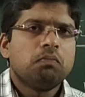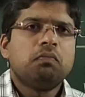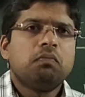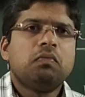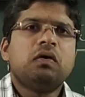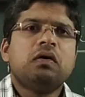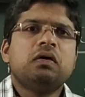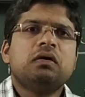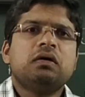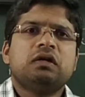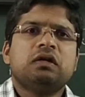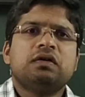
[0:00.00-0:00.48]

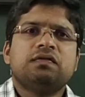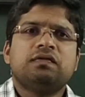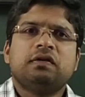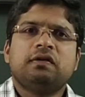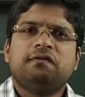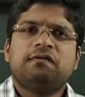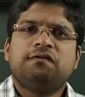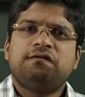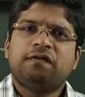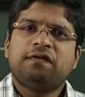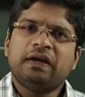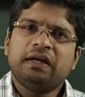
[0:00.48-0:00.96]
Motor
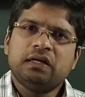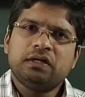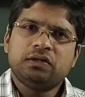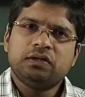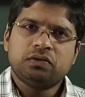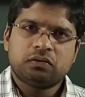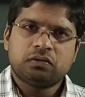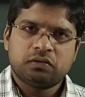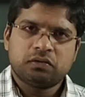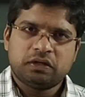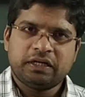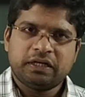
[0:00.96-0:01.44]
will fail
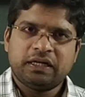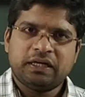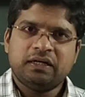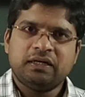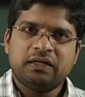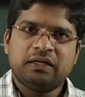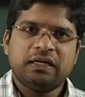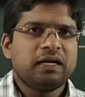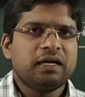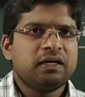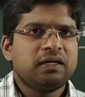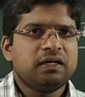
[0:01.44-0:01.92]
to
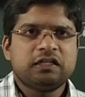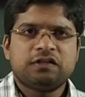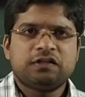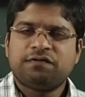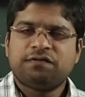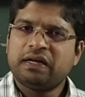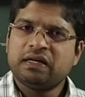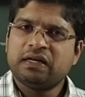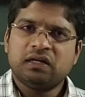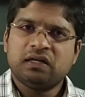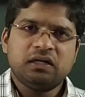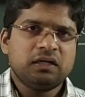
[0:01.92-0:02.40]
rotate and its
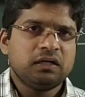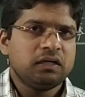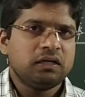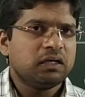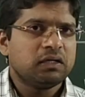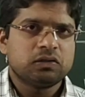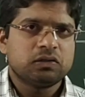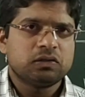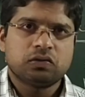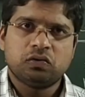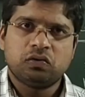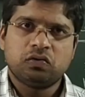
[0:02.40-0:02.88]

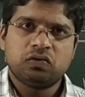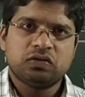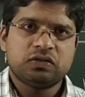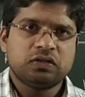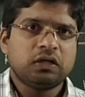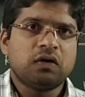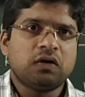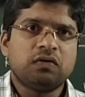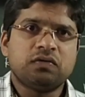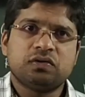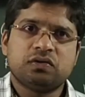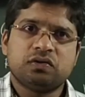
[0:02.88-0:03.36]
finally slows
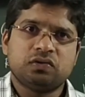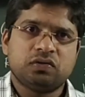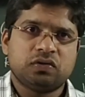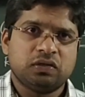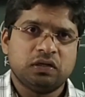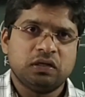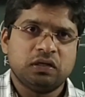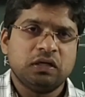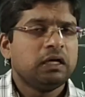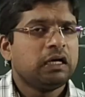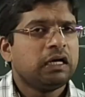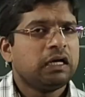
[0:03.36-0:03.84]
down
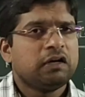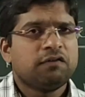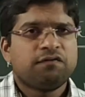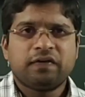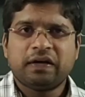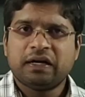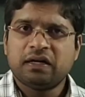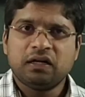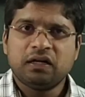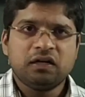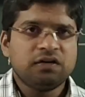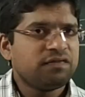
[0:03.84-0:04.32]
to and
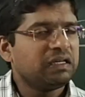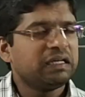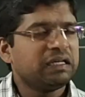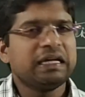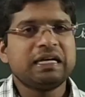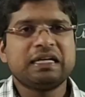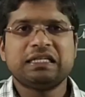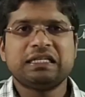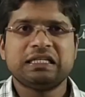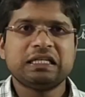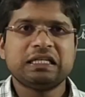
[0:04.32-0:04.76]
finally gets